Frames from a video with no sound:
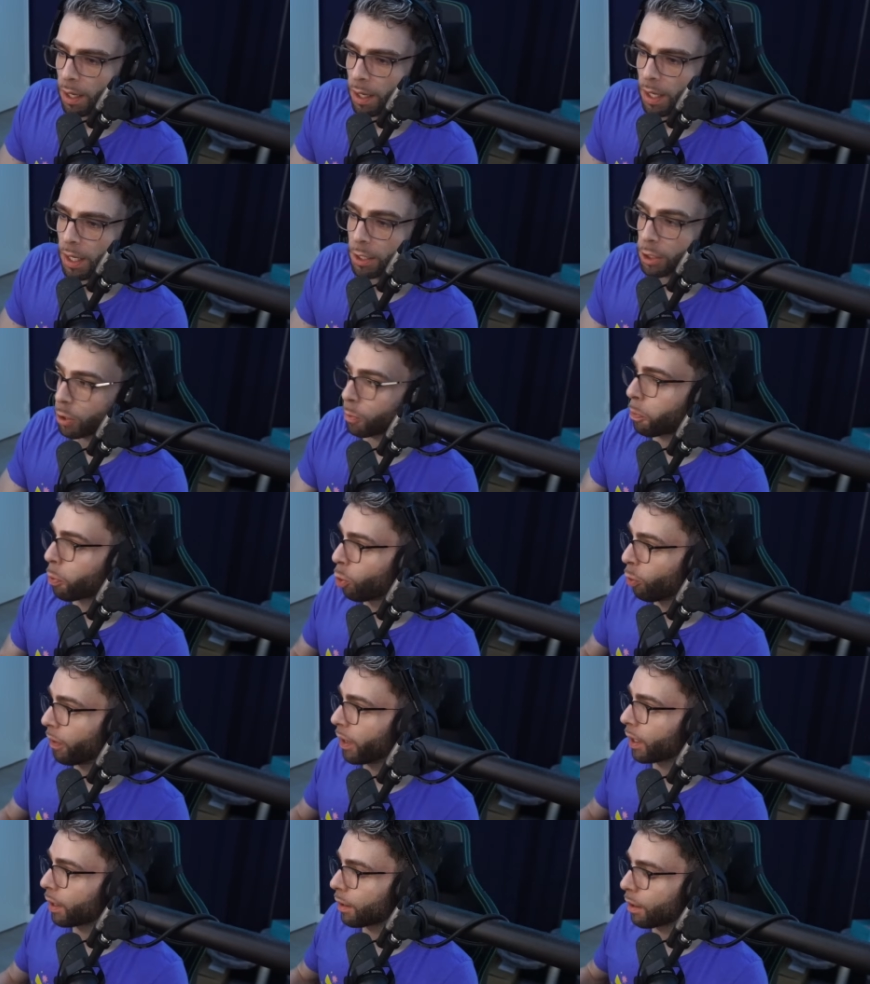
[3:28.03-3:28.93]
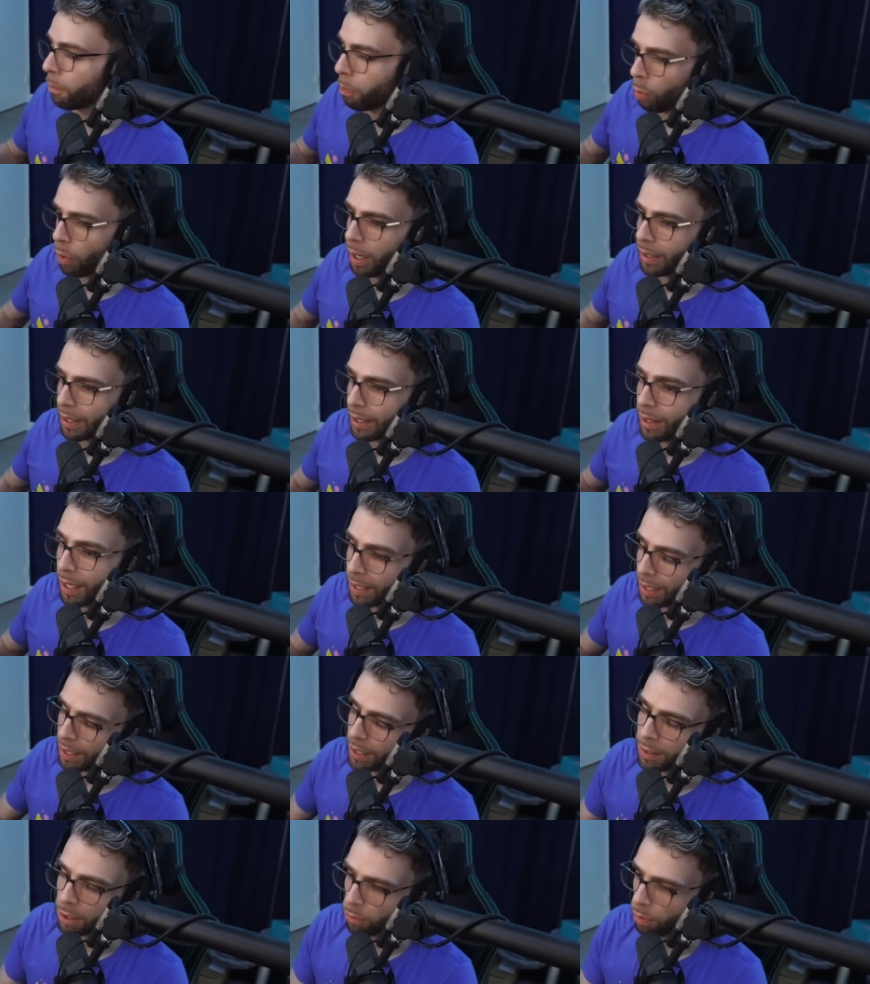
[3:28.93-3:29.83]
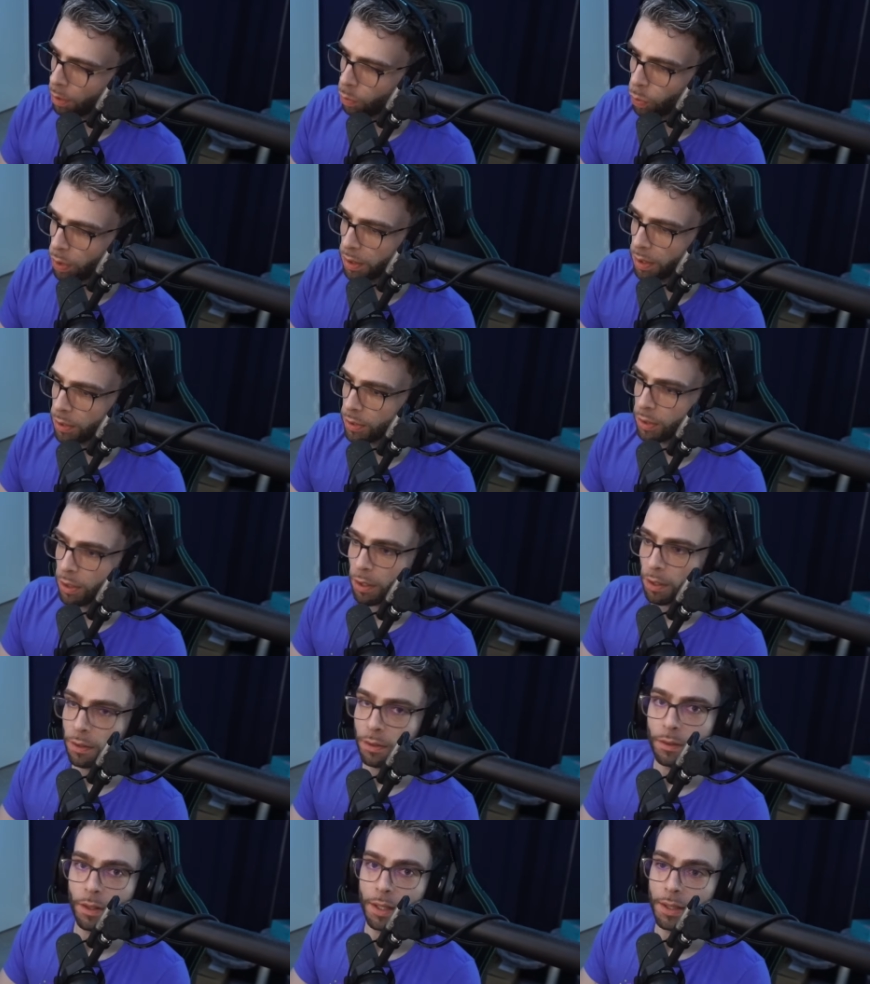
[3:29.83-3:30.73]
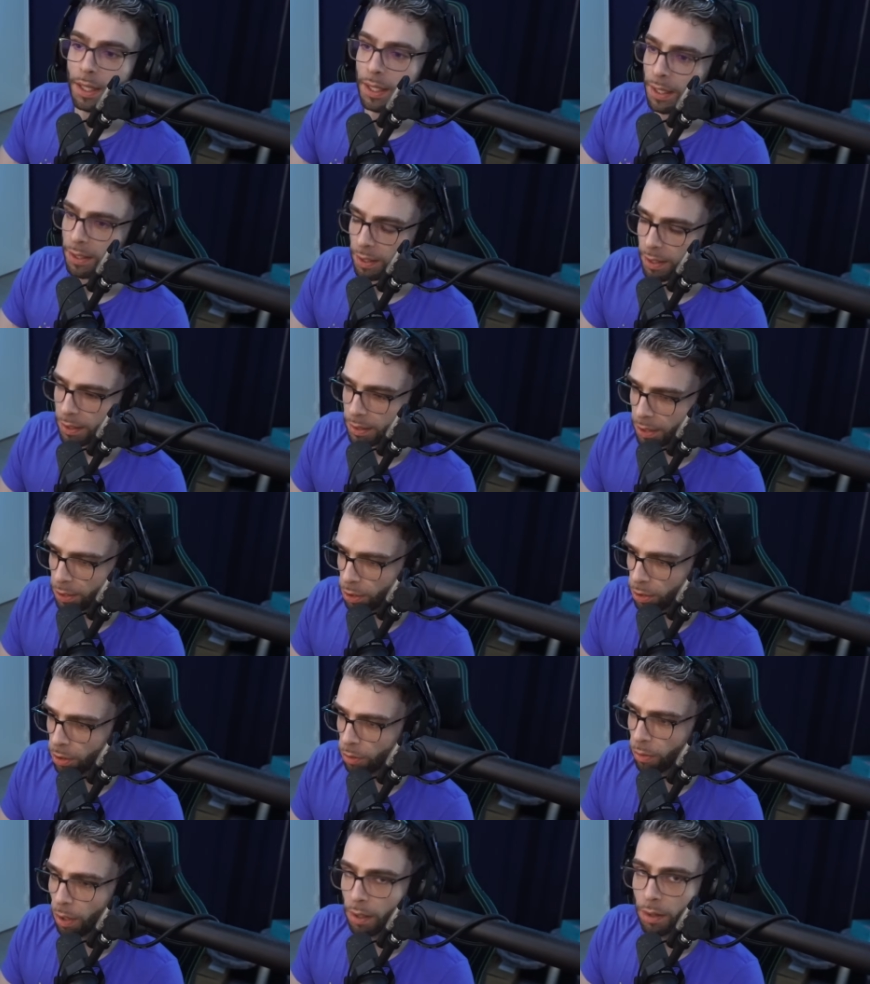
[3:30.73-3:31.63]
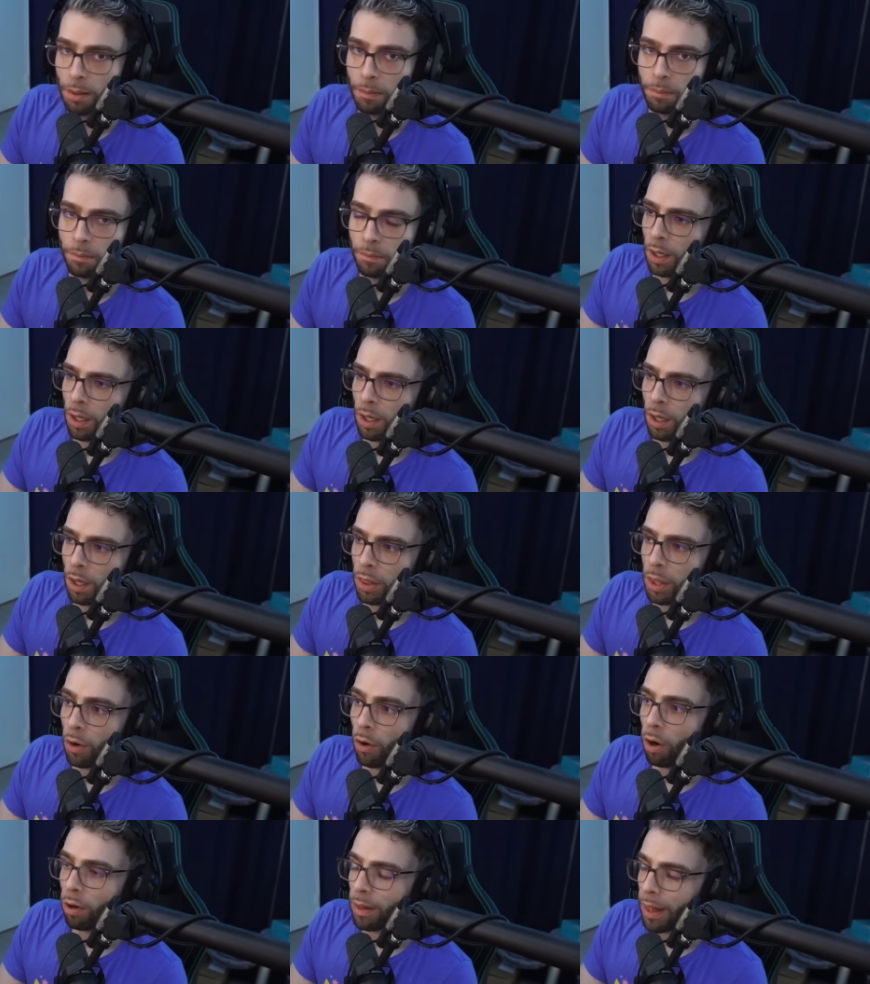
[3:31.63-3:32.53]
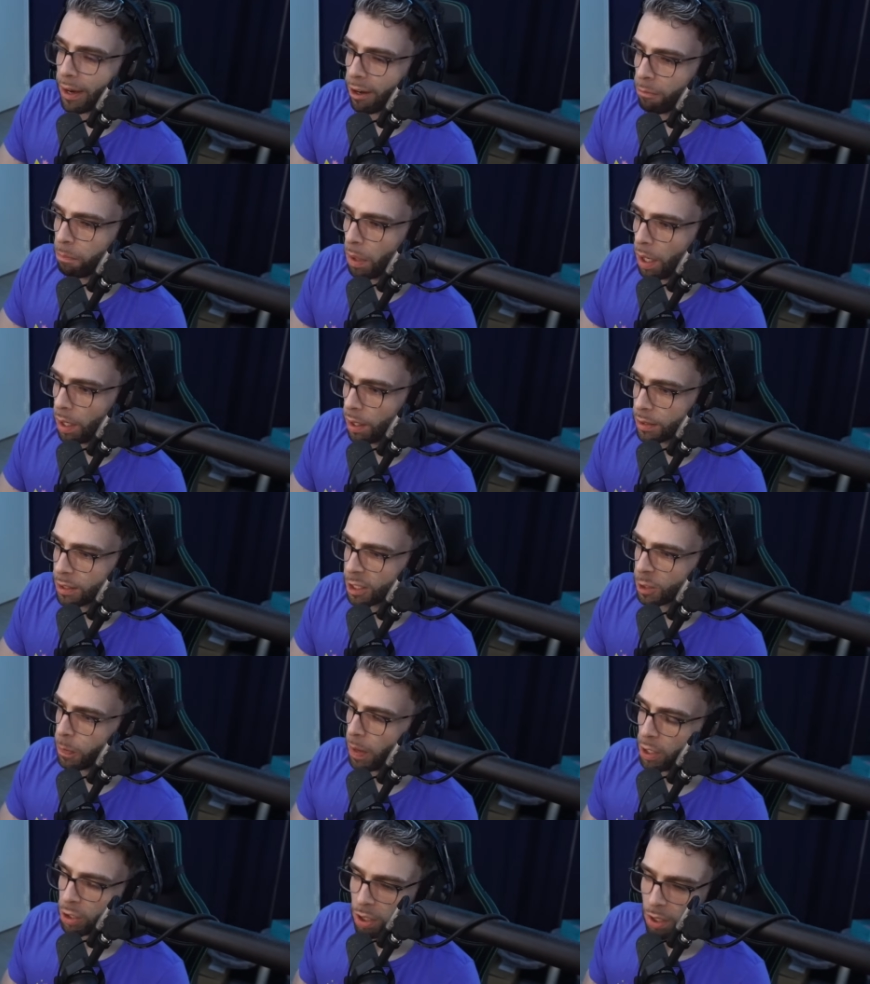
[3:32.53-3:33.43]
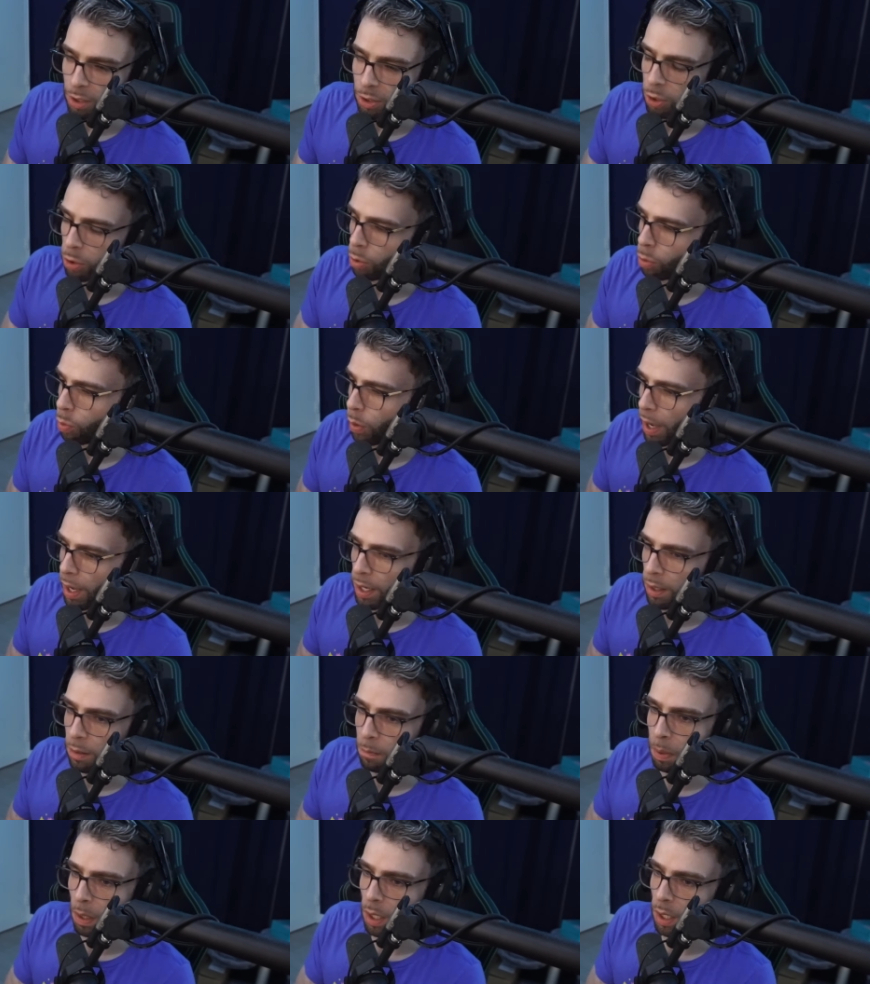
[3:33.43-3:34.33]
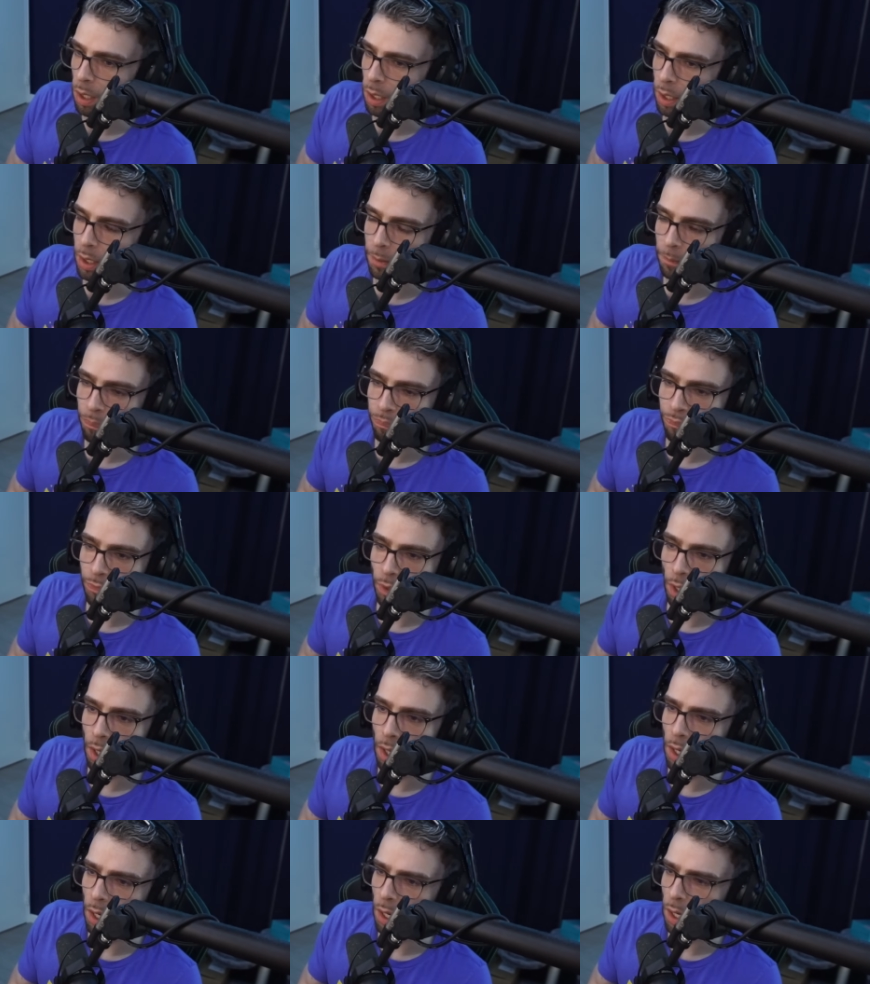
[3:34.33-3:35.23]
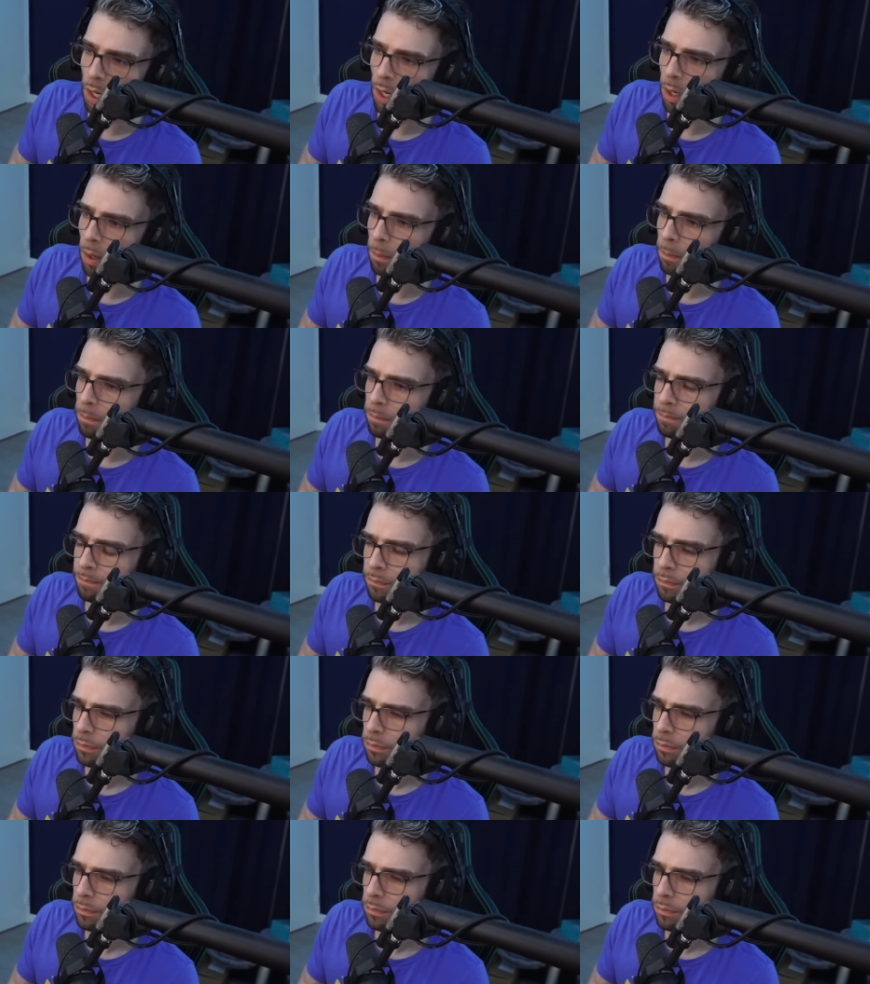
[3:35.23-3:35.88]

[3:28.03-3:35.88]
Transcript: It's just proving the point that they needed to run one this year and they need to continue to run them. There are a lot of bugs, especially the two way bug, um,